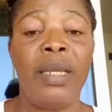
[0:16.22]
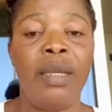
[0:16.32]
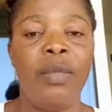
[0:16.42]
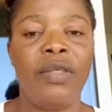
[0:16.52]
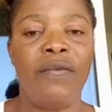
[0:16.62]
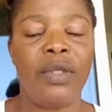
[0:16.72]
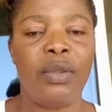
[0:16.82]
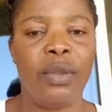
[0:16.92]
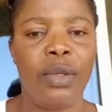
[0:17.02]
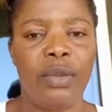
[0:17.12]
name is
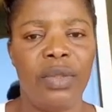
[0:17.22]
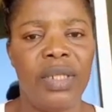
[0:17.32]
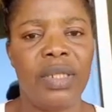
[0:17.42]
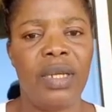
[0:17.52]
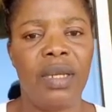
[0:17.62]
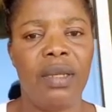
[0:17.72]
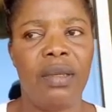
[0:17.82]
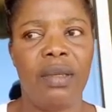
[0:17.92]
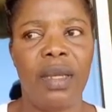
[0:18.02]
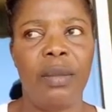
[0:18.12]
Victoria Tresan.
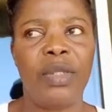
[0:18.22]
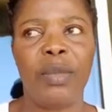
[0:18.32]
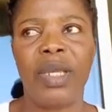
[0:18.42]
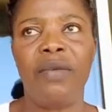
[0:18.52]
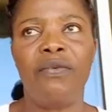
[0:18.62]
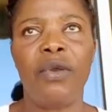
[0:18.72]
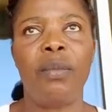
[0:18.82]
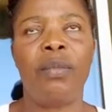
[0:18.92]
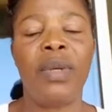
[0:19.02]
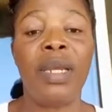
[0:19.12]
I'm speaking
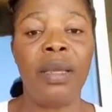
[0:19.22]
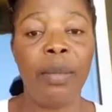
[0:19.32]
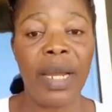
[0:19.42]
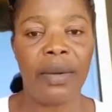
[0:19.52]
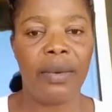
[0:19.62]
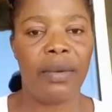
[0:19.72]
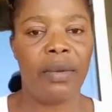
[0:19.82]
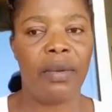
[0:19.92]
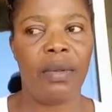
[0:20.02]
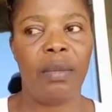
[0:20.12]
from Lebanon,
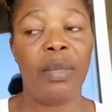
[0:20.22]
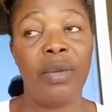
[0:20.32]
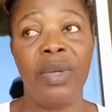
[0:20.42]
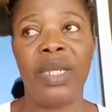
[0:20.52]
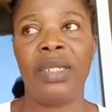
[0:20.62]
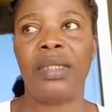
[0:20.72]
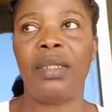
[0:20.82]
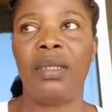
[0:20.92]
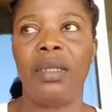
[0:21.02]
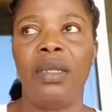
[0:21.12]
Middle
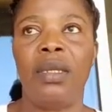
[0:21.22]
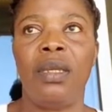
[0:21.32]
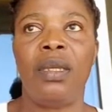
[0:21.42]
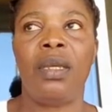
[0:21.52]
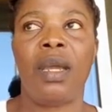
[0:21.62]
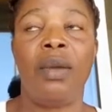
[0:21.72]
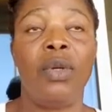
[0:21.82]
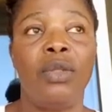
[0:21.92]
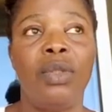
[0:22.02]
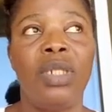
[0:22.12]
East. I
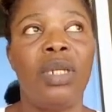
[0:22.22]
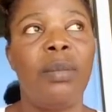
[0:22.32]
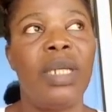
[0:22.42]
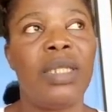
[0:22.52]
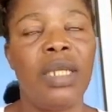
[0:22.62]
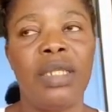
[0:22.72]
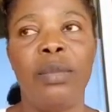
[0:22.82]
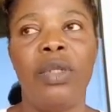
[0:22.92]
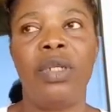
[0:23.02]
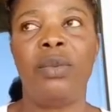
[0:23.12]
want to share my
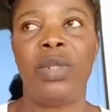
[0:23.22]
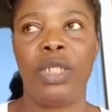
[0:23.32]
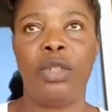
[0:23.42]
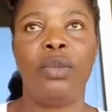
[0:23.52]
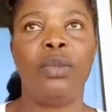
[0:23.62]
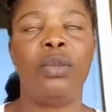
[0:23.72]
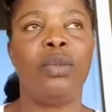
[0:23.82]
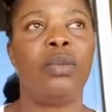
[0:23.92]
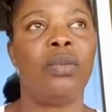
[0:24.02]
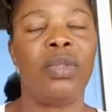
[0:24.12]
testimony with you,
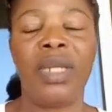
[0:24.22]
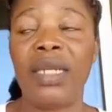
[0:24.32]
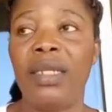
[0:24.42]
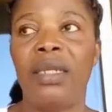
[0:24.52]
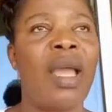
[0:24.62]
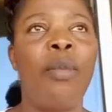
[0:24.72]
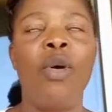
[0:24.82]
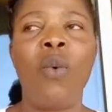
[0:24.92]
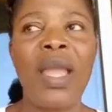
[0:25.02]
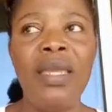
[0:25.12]
Daddy.
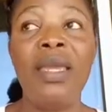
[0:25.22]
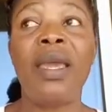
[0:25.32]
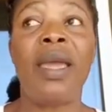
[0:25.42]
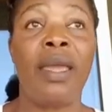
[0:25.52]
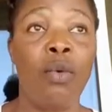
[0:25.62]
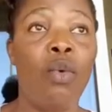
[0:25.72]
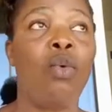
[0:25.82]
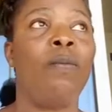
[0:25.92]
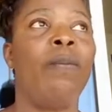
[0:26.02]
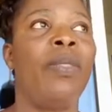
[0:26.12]
About 1 year
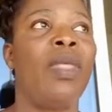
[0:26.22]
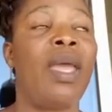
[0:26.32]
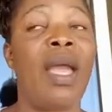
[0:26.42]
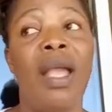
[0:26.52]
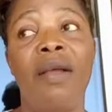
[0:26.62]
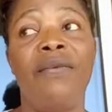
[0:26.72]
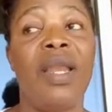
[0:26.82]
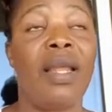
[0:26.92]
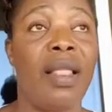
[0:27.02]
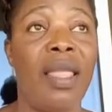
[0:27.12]
ago, I have
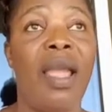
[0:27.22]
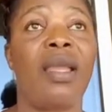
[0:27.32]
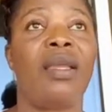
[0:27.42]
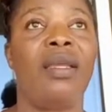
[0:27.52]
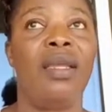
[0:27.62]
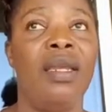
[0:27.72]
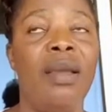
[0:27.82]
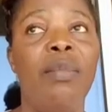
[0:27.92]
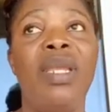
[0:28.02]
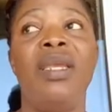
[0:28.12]
an attack in
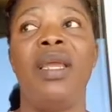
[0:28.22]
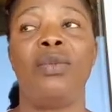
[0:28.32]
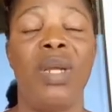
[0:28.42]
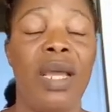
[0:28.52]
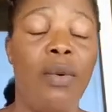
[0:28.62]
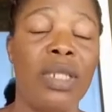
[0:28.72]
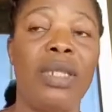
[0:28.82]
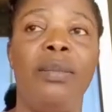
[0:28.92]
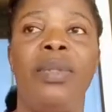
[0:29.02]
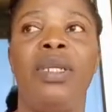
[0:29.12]
the midnight when I was
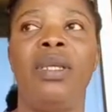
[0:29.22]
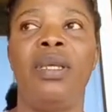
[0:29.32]
sleeping.